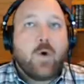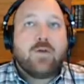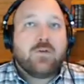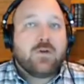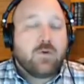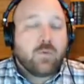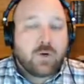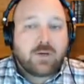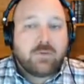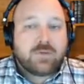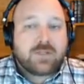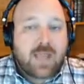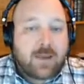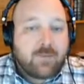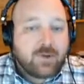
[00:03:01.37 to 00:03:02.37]
that you're working with
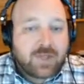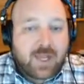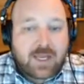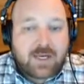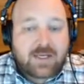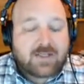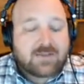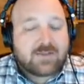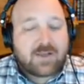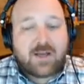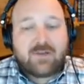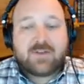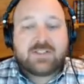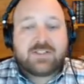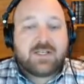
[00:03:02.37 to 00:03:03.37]
table data inside
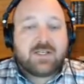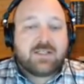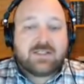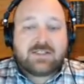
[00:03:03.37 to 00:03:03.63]
of Excel